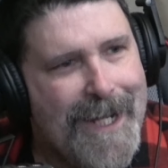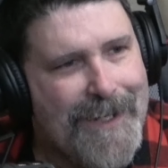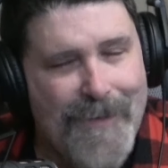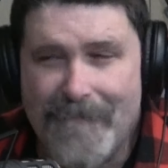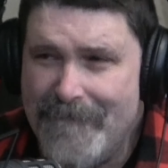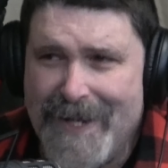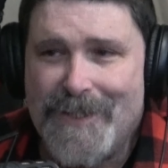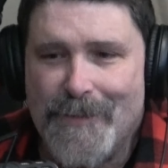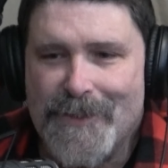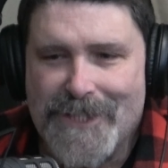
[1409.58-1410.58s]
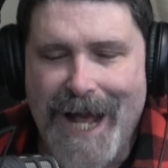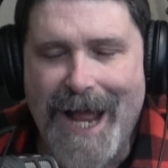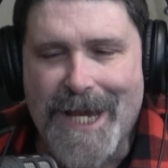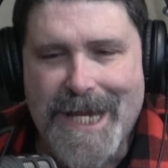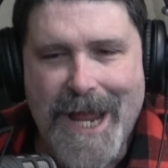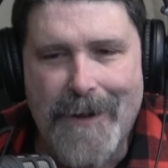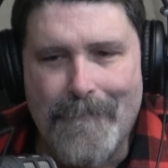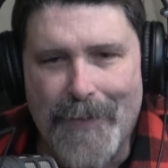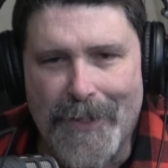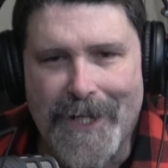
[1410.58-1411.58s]
You have Vince, who was not yet a
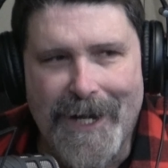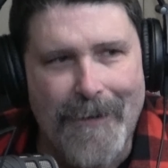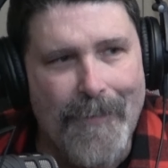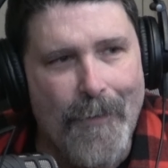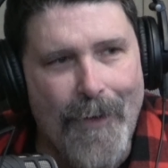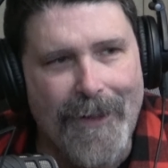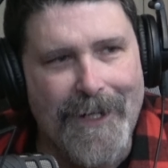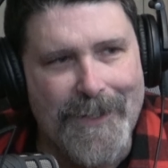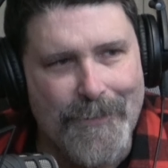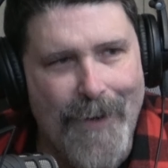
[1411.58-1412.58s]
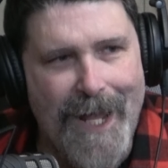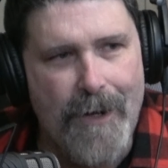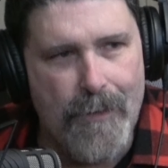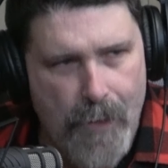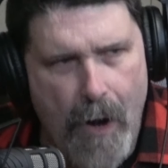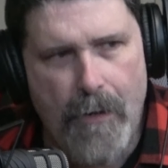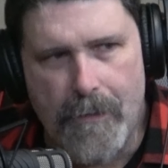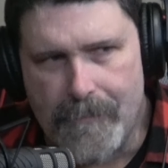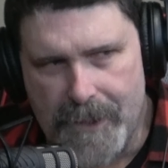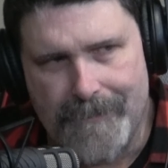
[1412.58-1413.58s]
billionaire, but well on his way. Go,
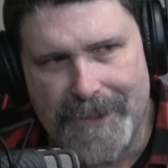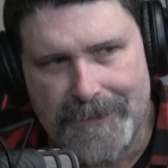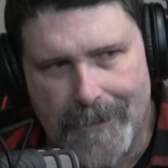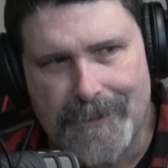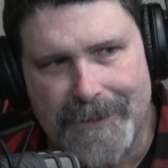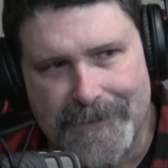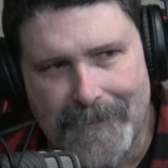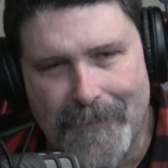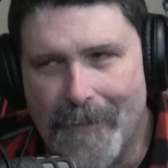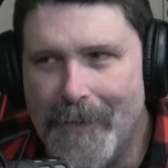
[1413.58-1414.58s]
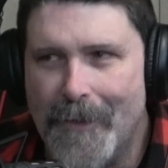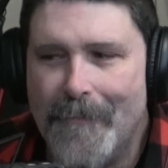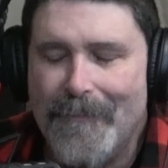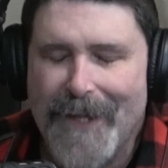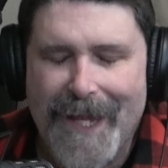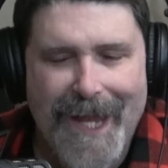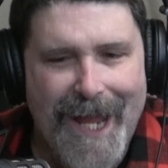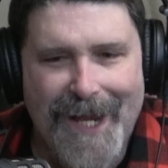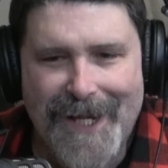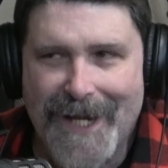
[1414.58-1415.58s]
no, man, don't kiss the boo boo.
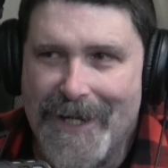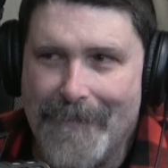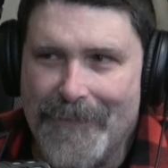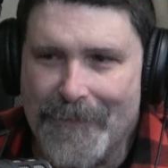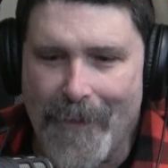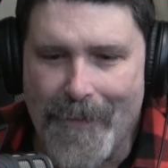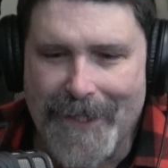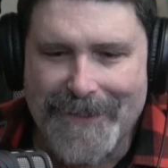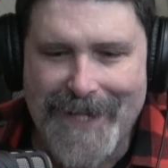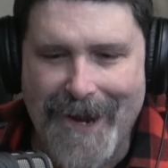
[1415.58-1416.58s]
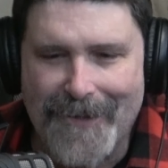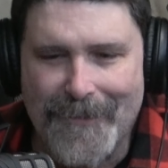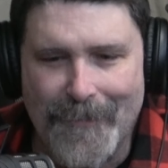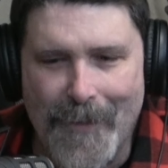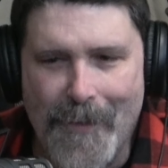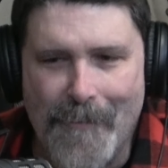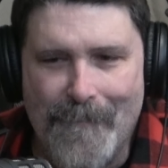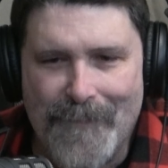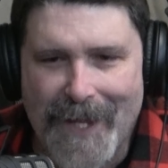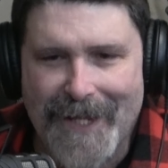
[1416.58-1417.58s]
And he ended up throwing us out of the
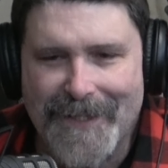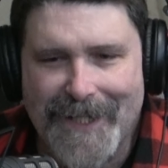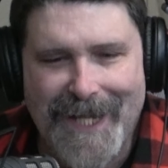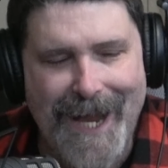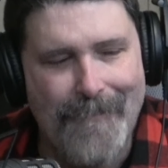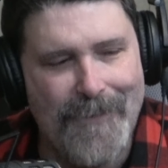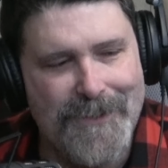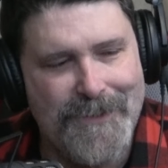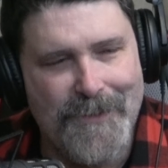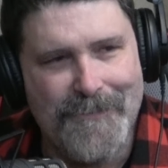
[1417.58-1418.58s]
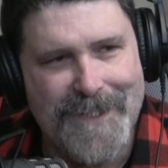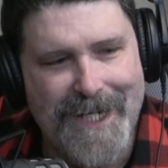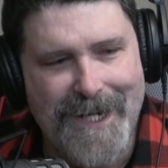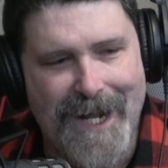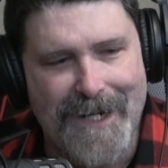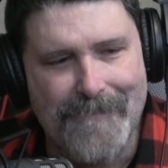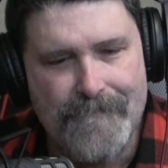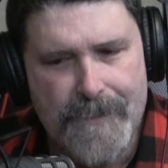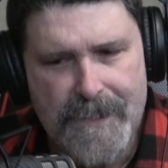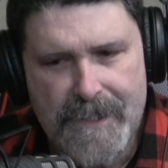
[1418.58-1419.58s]
room, and the camera zooms in on him
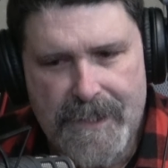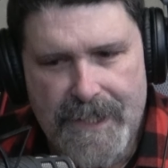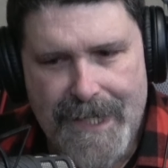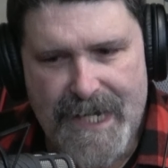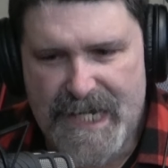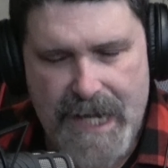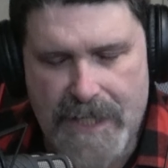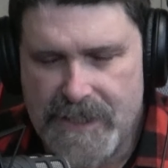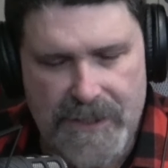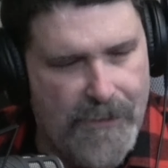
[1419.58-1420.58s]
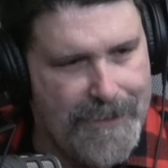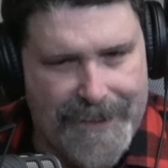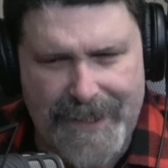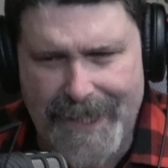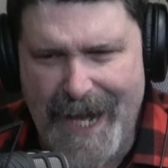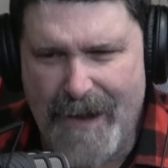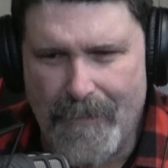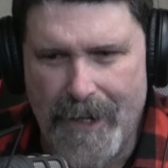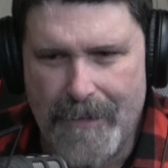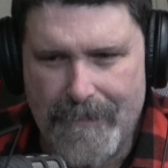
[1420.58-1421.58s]
and he doesn't look to the
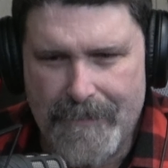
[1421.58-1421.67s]
camera.